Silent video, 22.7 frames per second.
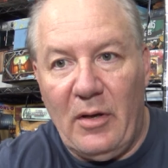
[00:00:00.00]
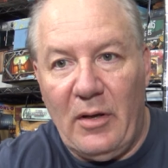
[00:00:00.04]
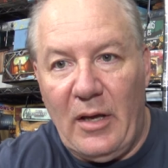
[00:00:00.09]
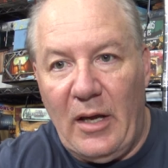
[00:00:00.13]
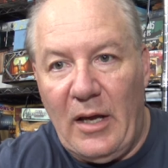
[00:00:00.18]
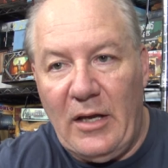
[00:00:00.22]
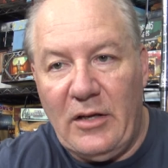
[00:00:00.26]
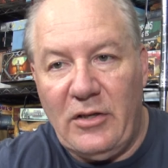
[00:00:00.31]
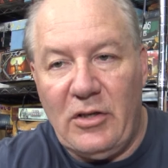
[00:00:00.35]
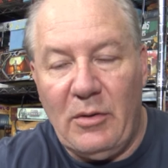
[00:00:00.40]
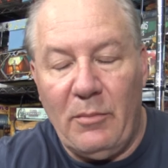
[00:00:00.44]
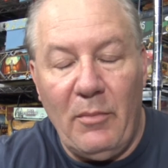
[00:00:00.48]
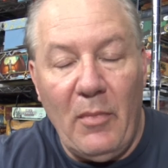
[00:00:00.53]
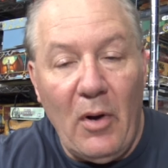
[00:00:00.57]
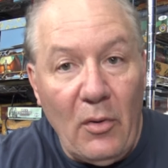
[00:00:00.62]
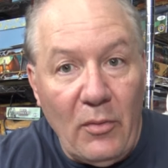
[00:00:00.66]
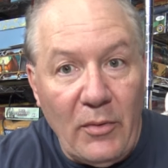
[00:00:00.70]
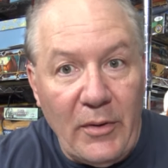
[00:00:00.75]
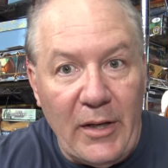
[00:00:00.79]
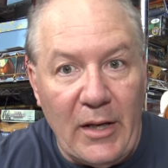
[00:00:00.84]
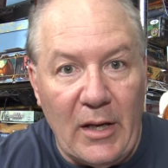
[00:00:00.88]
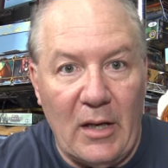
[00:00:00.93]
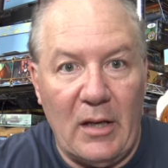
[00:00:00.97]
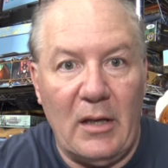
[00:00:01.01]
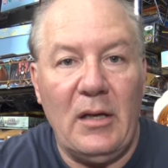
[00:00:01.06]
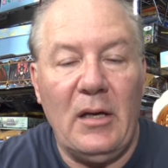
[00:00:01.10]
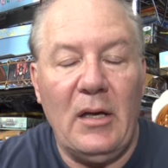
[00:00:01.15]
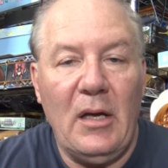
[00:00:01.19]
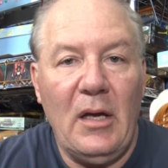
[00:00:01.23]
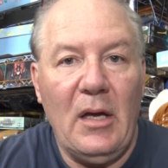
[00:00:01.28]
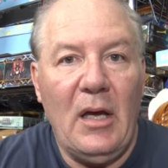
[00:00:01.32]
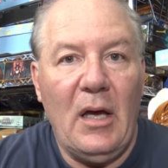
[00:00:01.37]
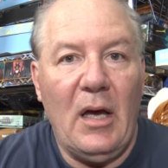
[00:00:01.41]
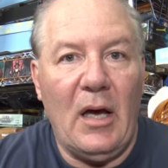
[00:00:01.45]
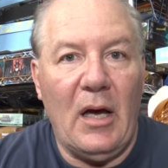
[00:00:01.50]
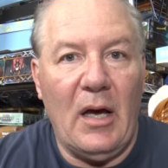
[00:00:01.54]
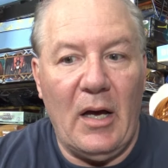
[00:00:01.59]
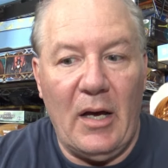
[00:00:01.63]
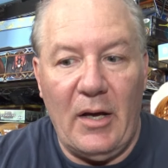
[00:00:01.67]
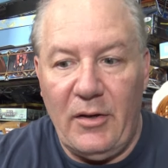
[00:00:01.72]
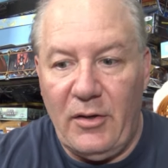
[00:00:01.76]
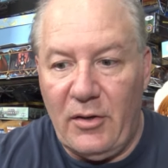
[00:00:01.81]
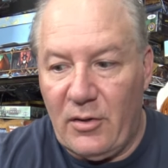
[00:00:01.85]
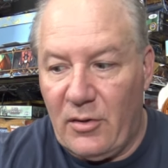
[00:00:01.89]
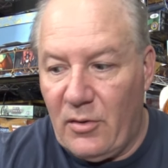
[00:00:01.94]
Agemonia.
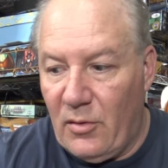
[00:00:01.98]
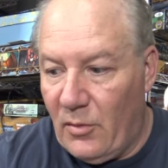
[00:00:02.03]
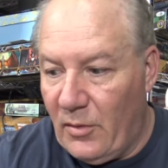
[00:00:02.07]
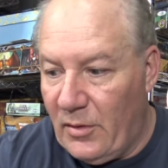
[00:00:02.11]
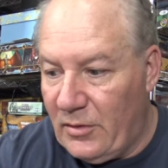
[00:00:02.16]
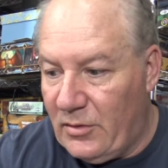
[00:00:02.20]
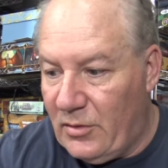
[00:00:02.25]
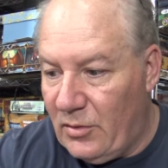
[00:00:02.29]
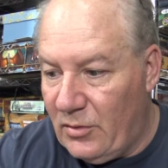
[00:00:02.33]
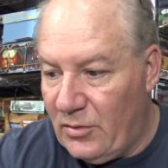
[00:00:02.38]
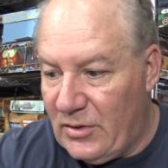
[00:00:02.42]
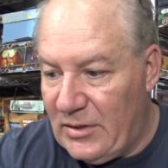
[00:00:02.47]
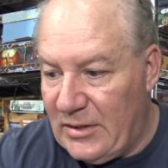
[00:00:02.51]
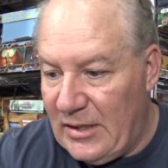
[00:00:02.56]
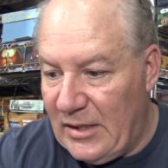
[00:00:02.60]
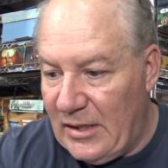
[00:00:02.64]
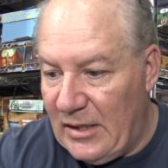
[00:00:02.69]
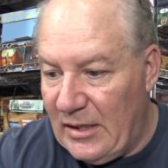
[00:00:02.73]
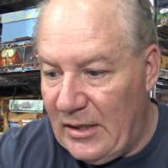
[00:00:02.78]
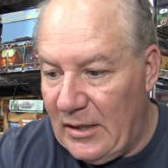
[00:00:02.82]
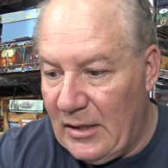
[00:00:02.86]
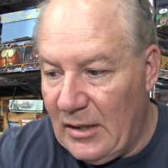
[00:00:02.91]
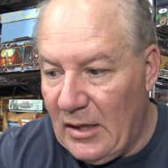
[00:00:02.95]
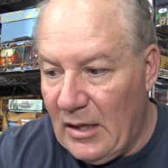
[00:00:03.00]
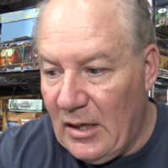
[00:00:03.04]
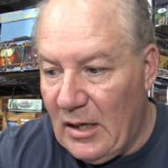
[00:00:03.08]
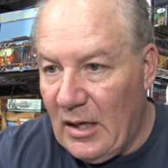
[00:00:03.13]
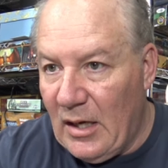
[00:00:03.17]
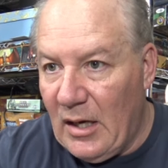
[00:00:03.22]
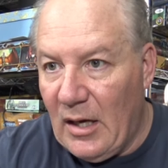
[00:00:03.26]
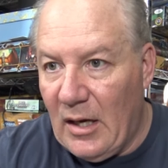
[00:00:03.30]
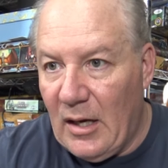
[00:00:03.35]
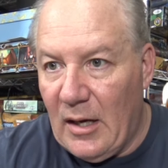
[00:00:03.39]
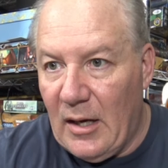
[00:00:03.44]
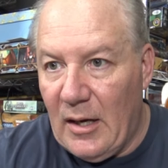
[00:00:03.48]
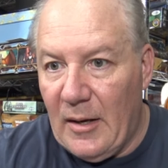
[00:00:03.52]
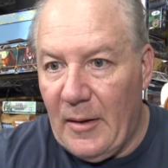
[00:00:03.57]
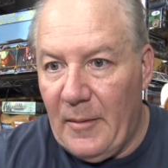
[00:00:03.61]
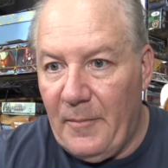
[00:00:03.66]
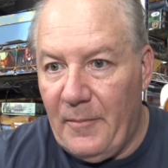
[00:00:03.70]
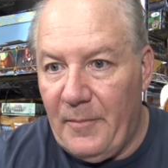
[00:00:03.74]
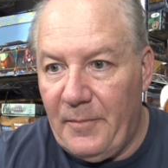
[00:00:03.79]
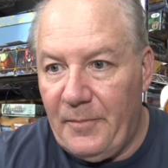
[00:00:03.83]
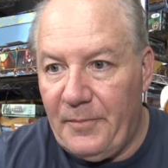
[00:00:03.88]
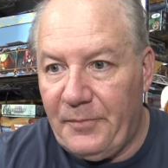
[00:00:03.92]
Uh, you're going to see
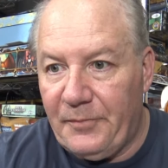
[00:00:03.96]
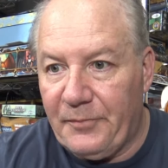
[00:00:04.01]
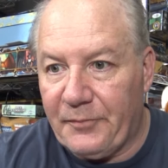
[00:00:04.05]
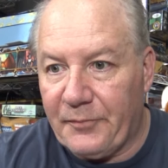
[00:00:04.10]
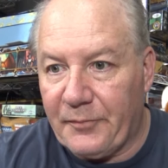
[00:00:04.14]
um,